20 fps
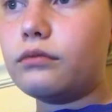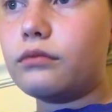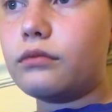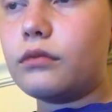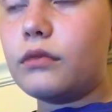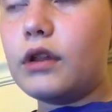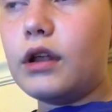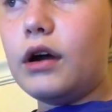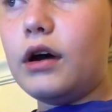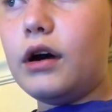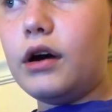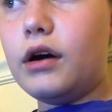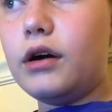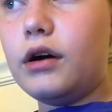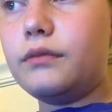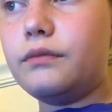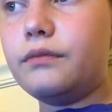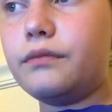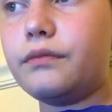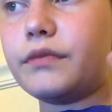
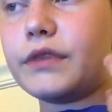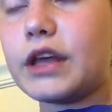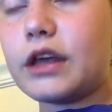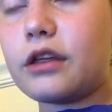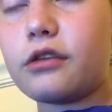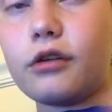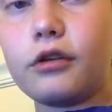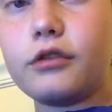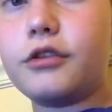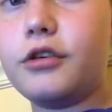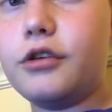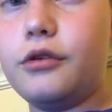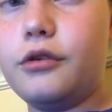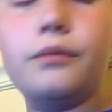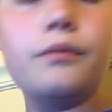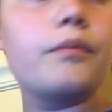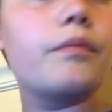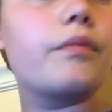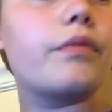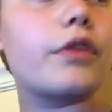Death Star 2
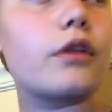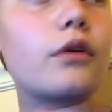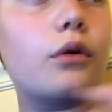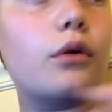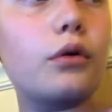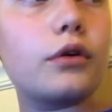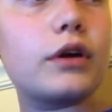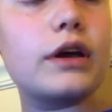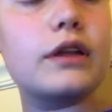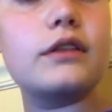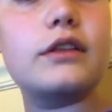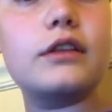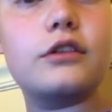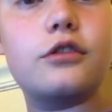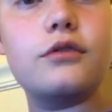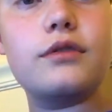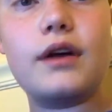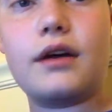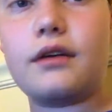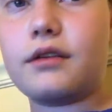or get the
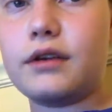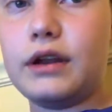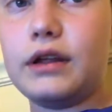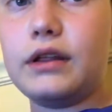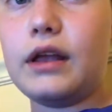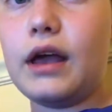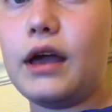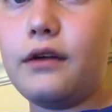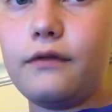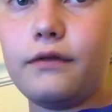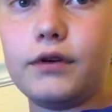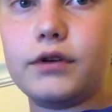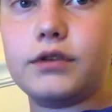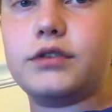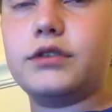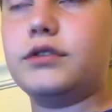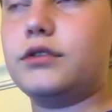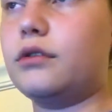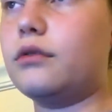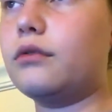2008 version.
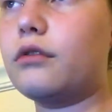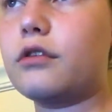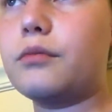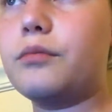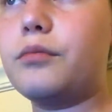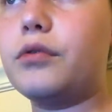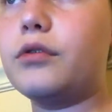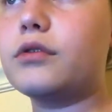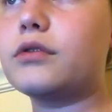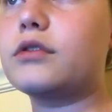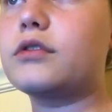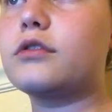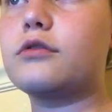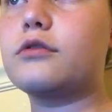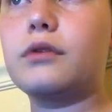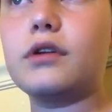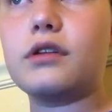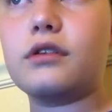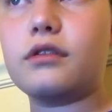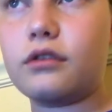Don't support the
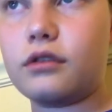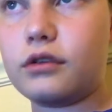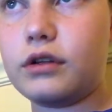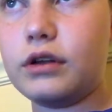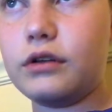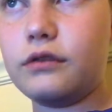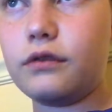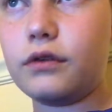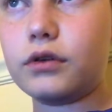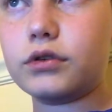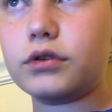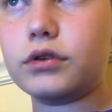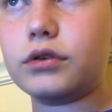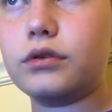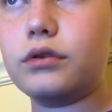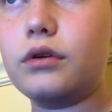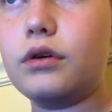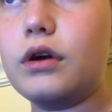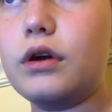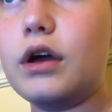2016 version.
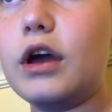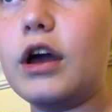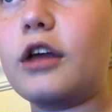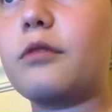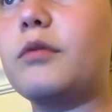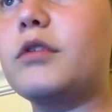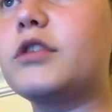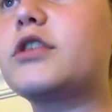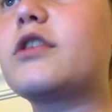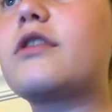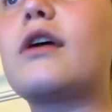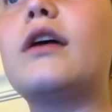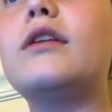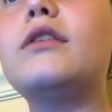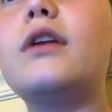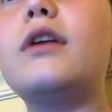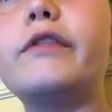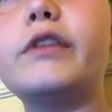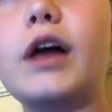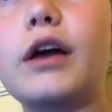As much as I
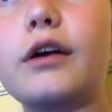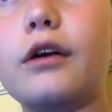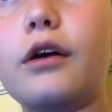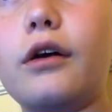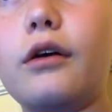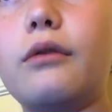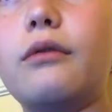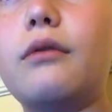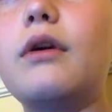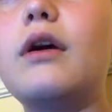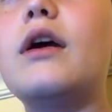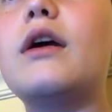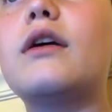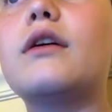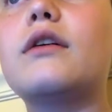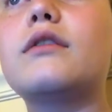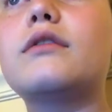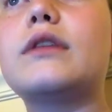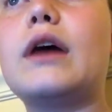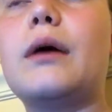love Lego,
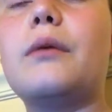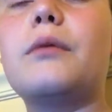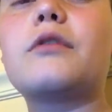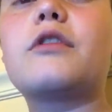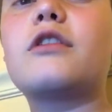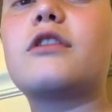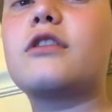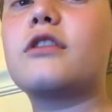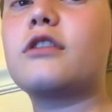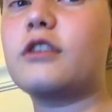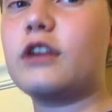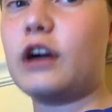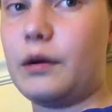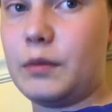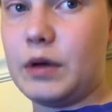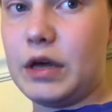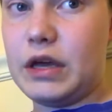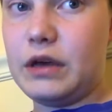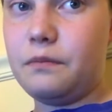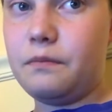that was
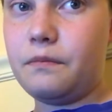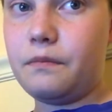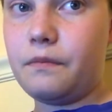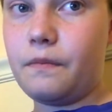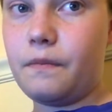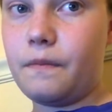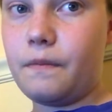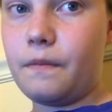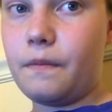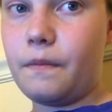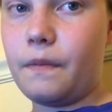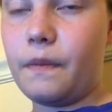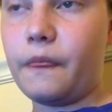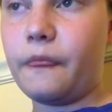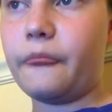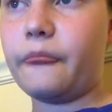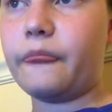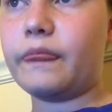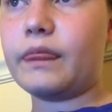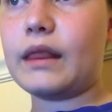scummy.
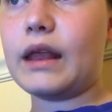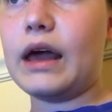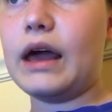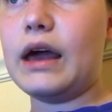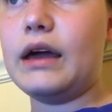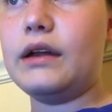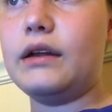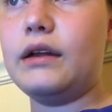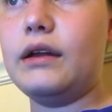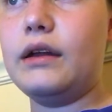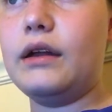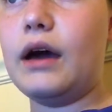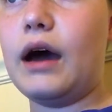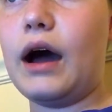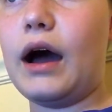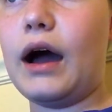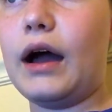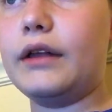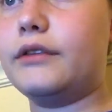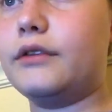And
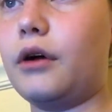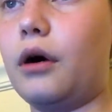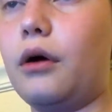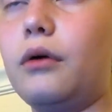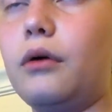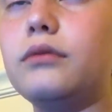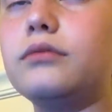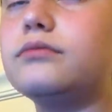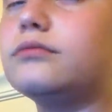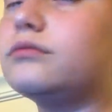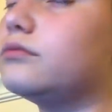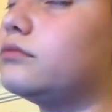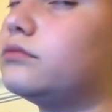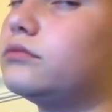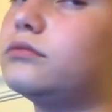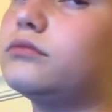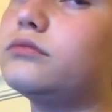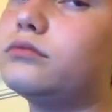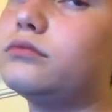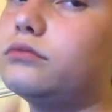I don't.
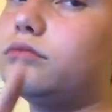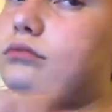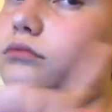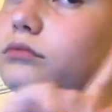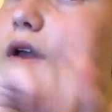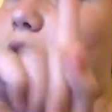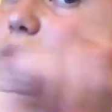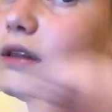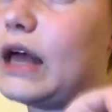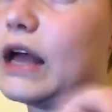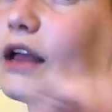That's a